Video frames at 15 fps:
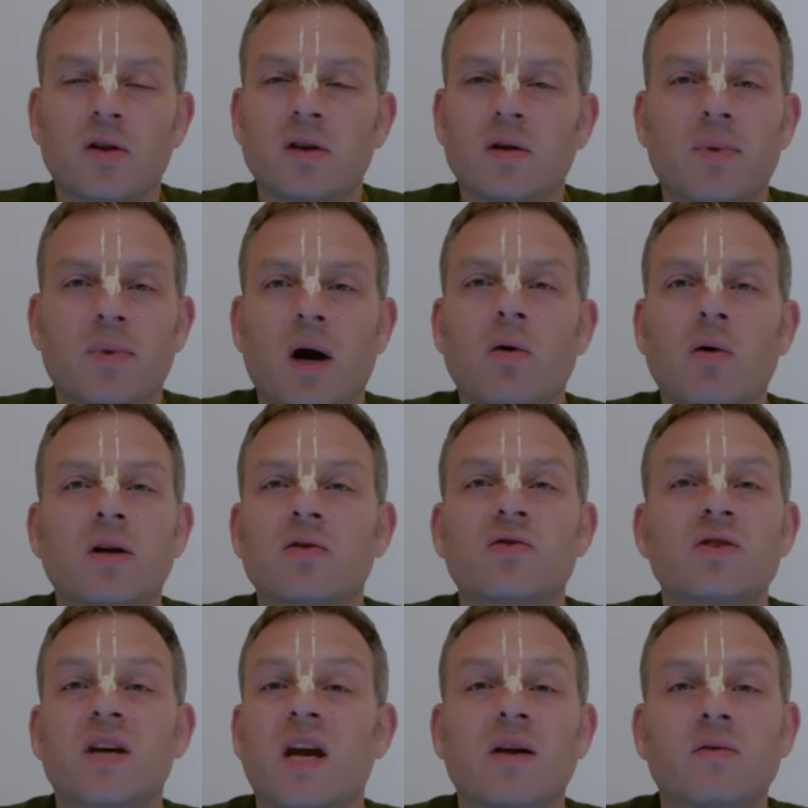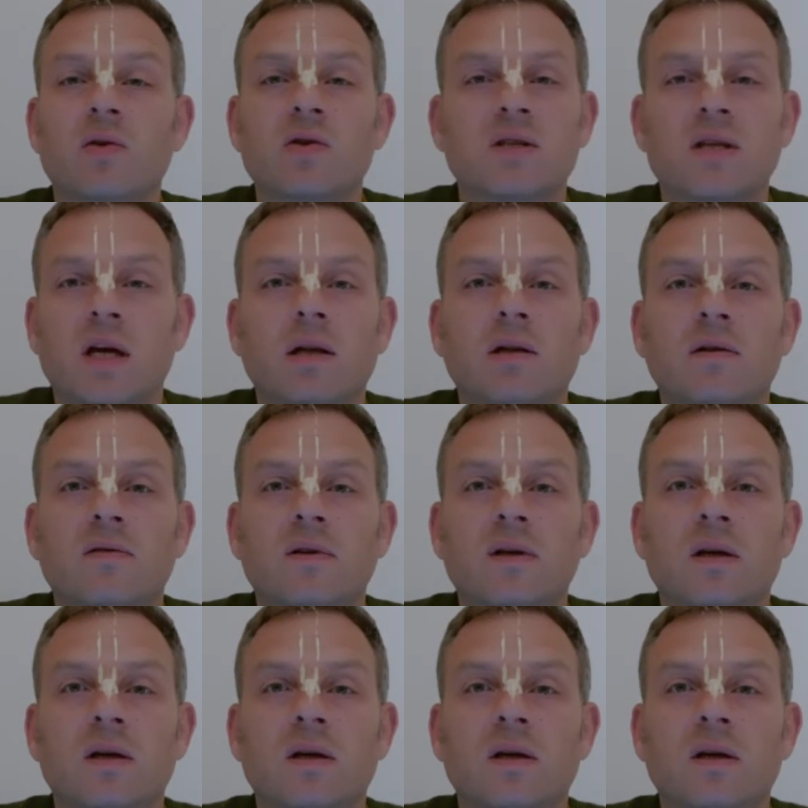the power to save yourself,